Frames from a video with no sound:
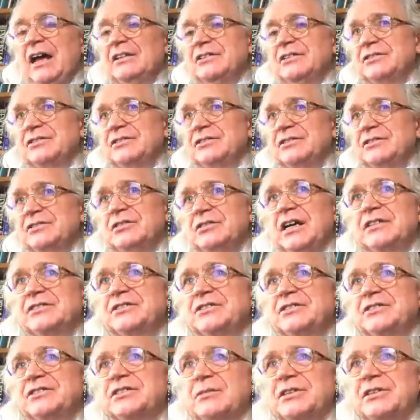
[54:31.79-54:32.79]
And
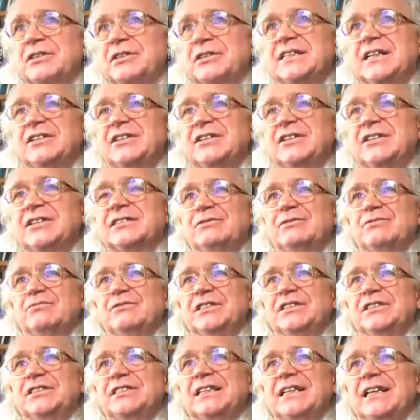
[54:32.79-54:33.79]
somebody said on
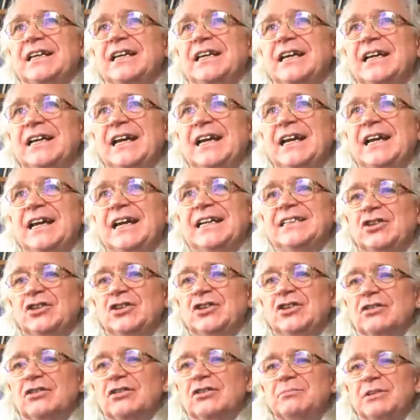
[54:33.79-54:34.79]
television recently,
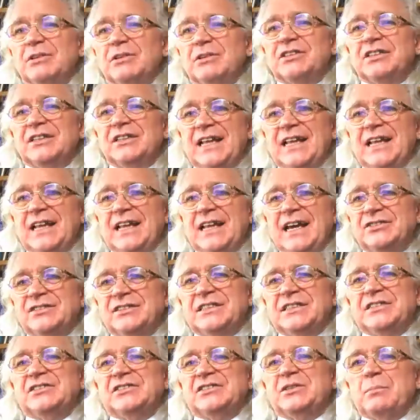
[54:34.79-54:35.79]
it's not so much the
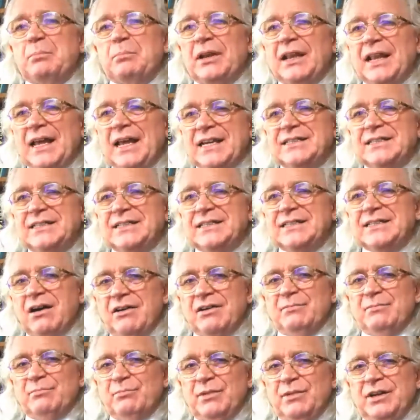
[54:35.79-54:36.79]
lessons, it's the
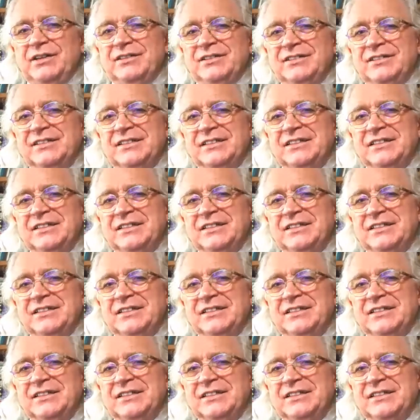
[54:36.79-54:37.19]
playtime,